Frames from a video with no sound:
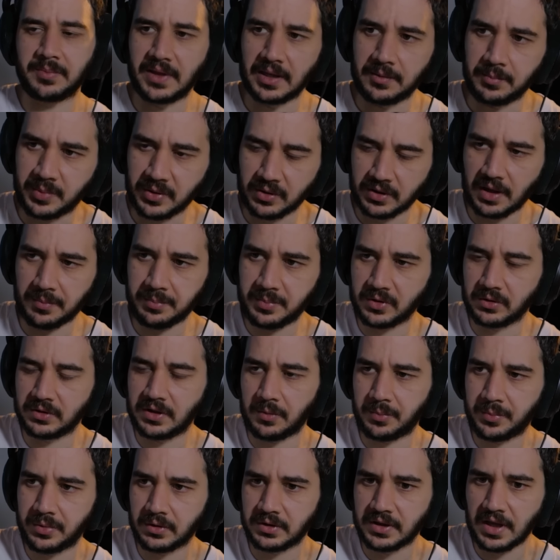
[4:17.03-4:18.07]
They build
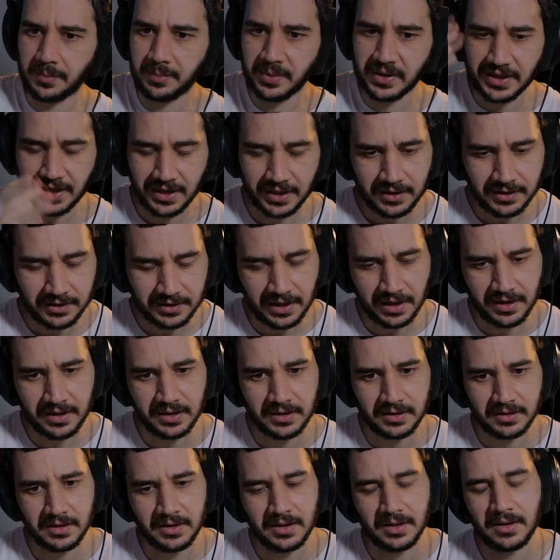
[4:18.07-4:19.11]
up, and
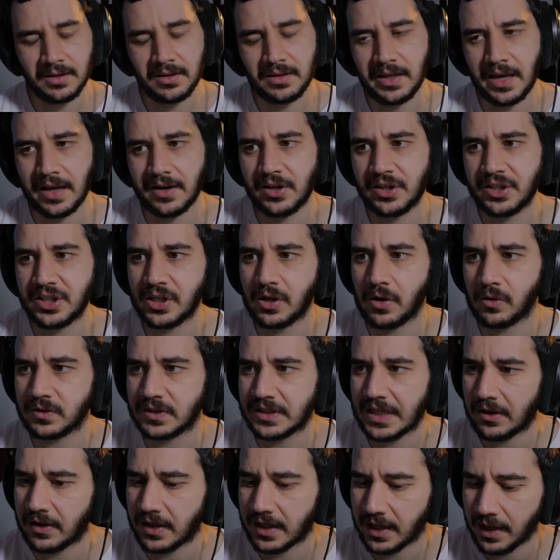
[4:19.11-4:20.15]
then the energy goes
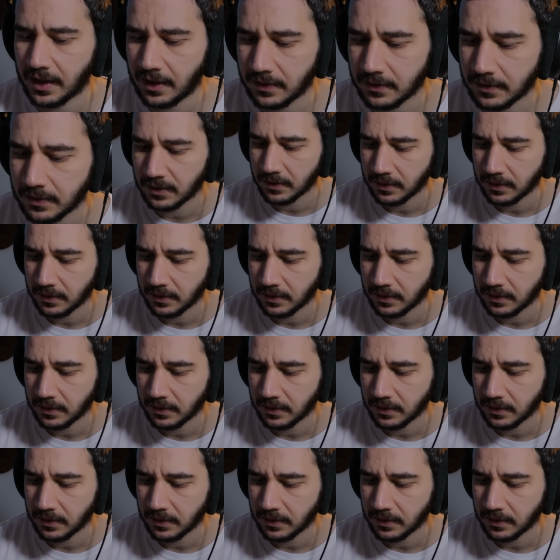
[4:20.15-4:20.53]
down again.